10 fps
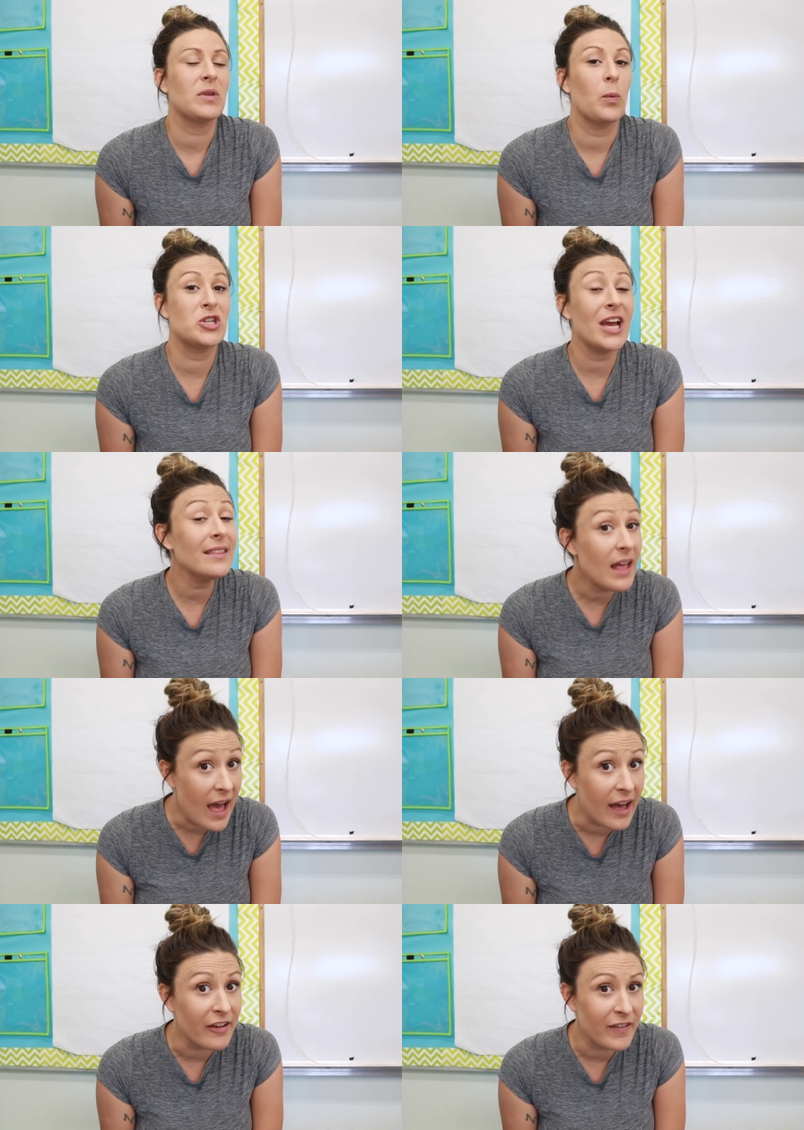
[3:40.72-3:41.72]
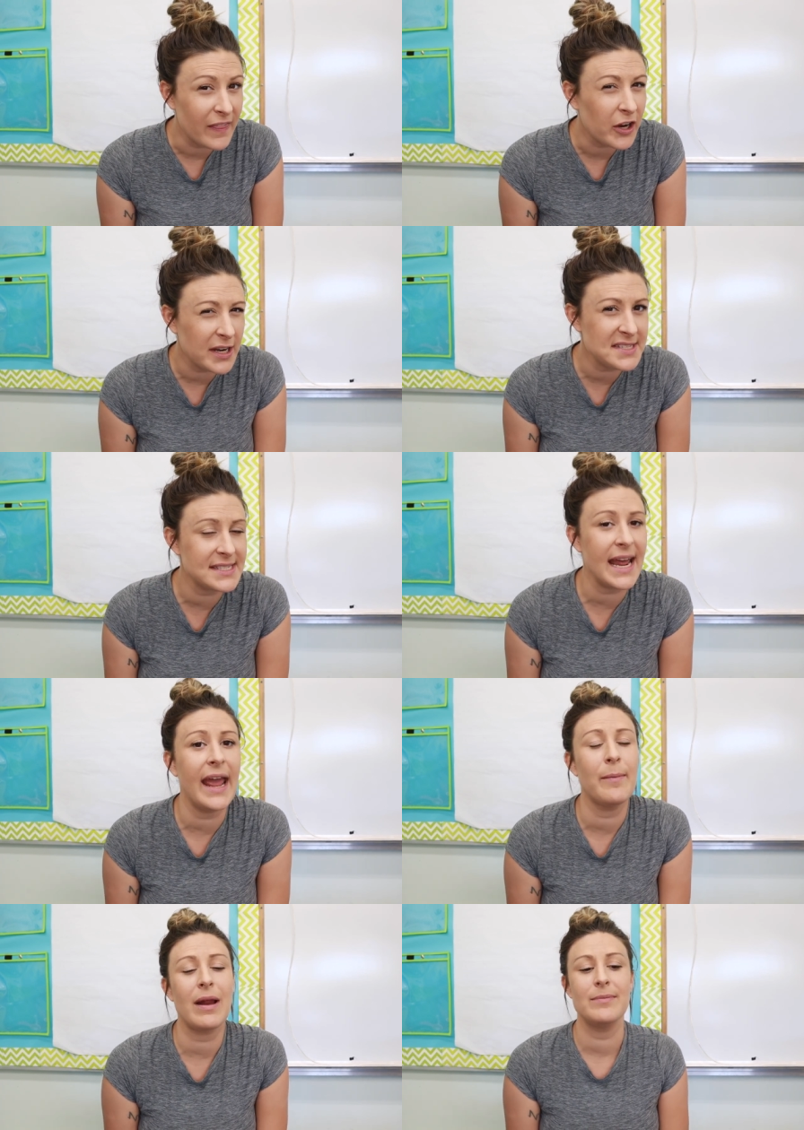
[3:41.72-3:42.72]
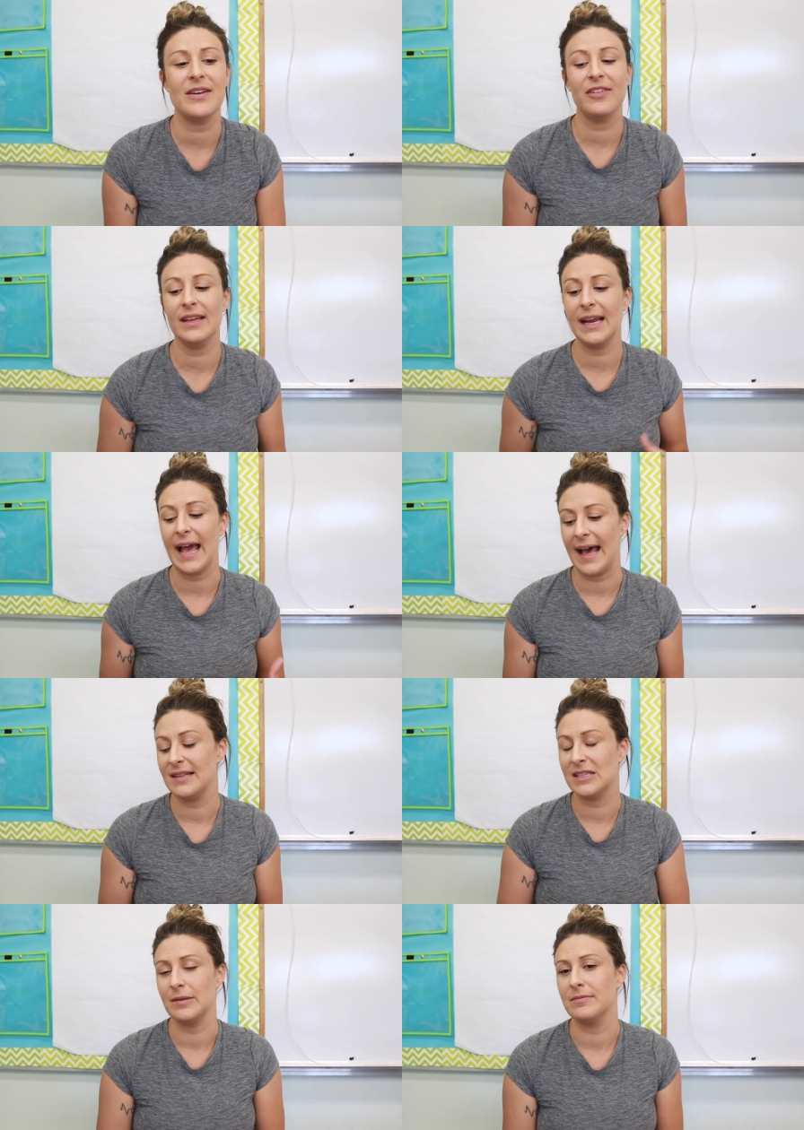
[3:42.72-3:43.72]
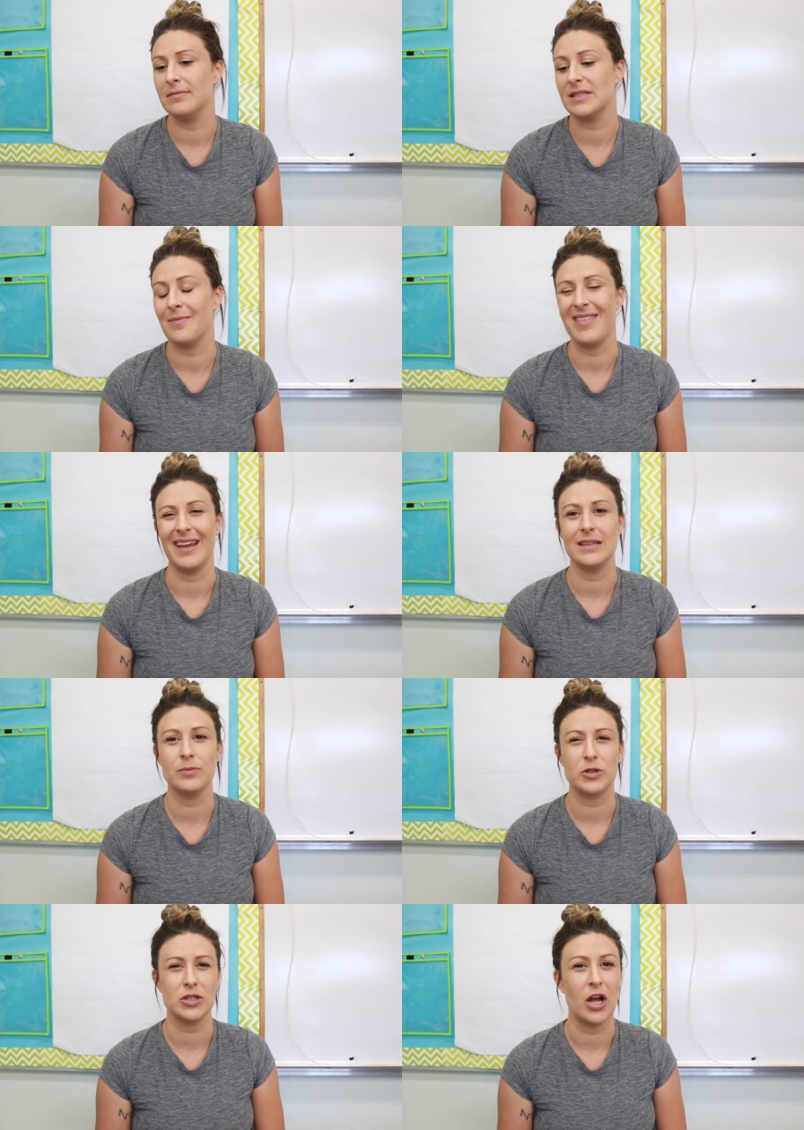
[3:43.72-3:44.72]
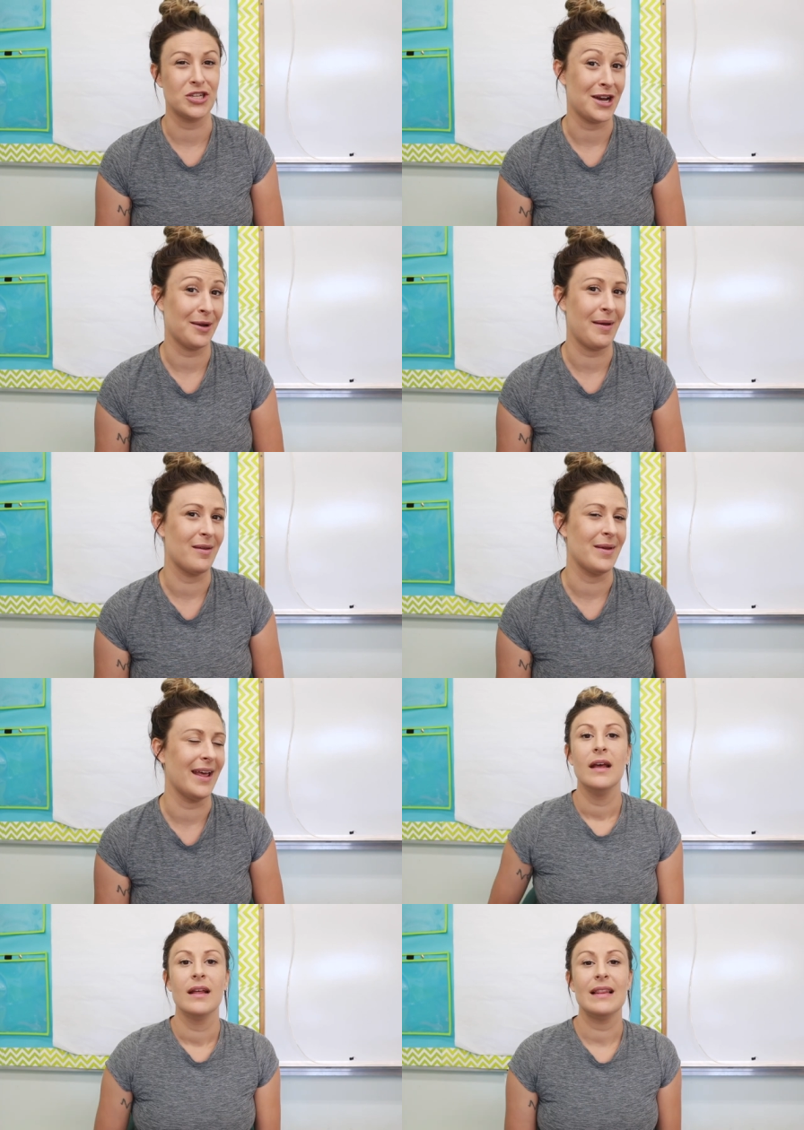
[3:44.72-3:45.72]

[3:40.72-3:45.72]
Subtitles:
which I love, and they're gonna stay, but I'm definitely gonna add some things, which I'll talk about in a minute.